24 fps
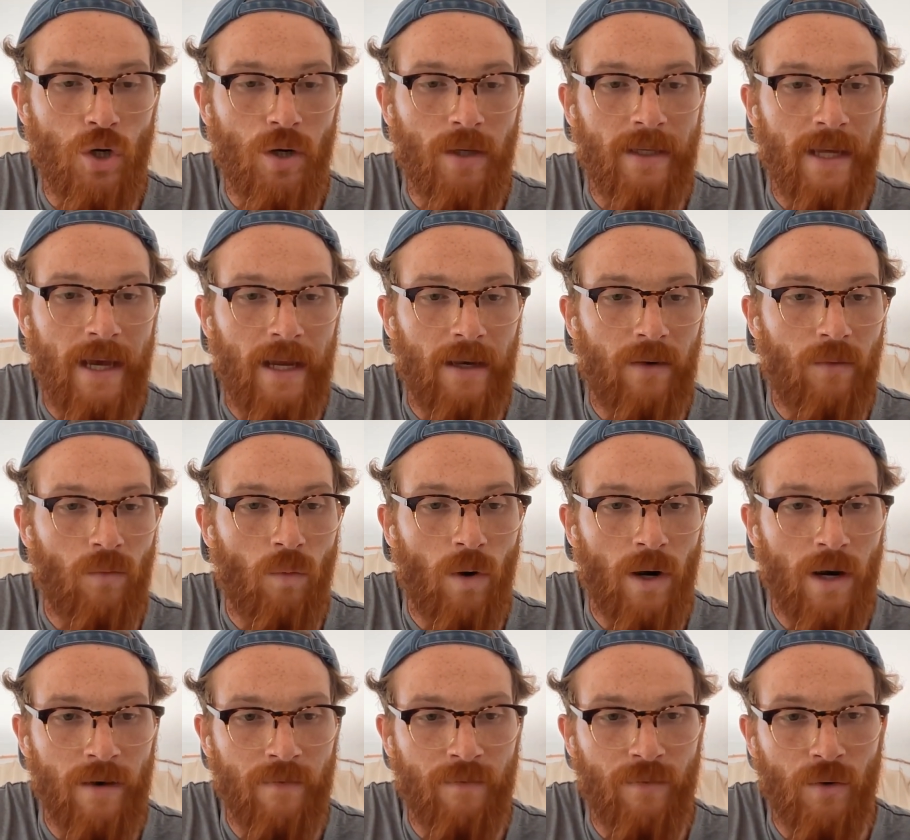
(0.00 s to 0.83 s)
that
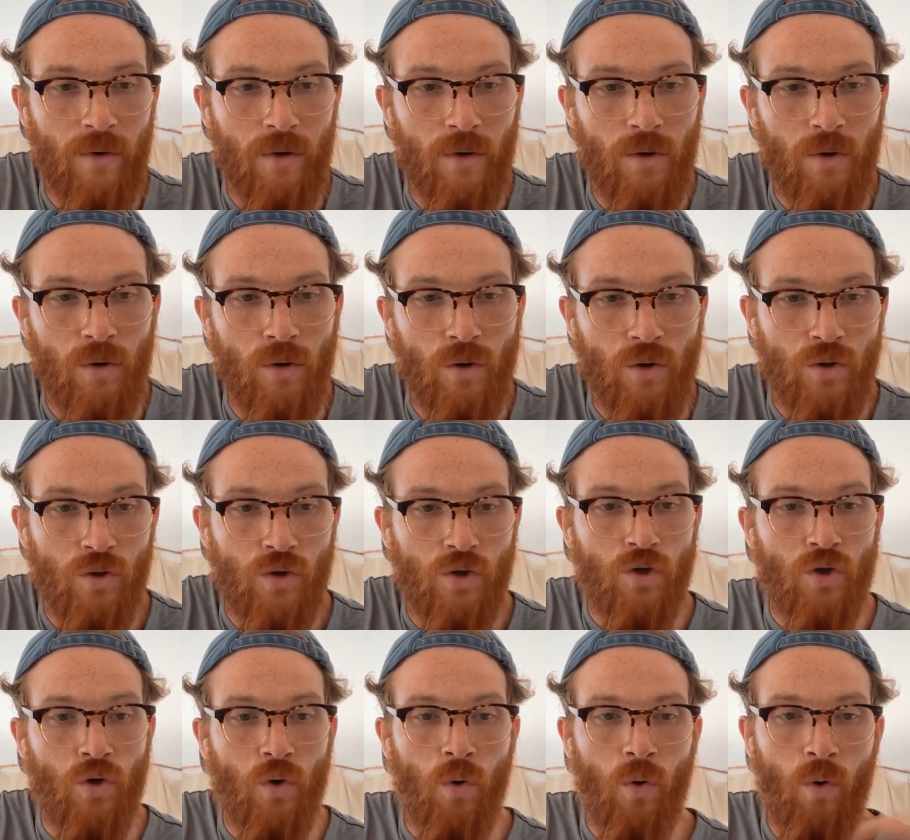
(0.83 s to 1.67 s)
whatever
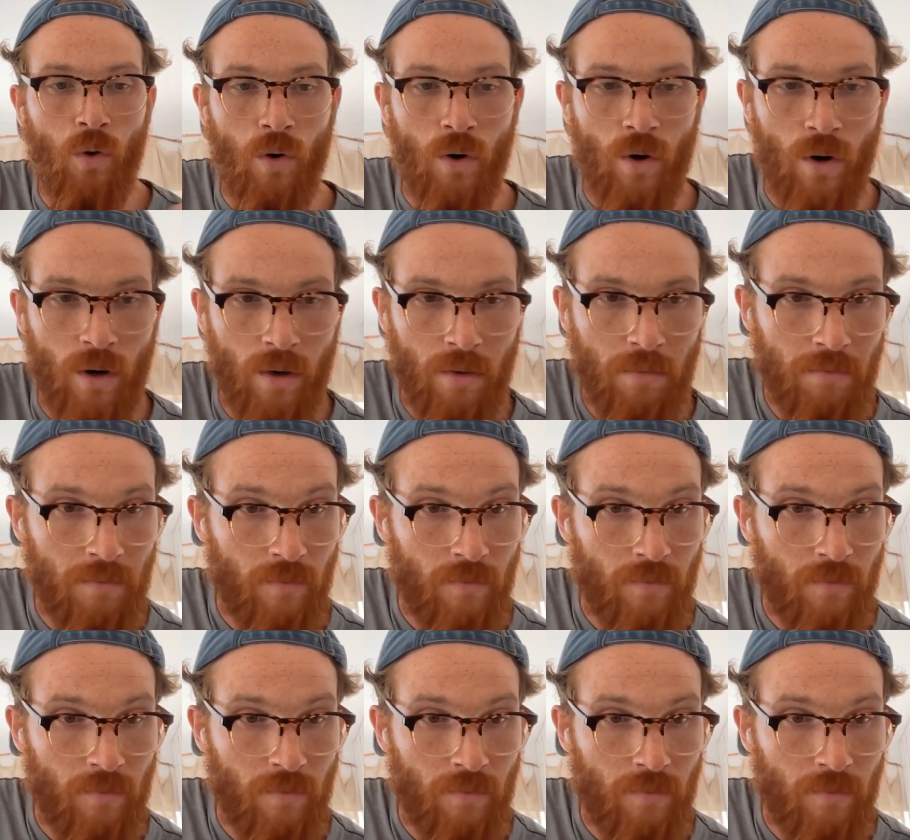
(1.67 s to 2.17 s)
score,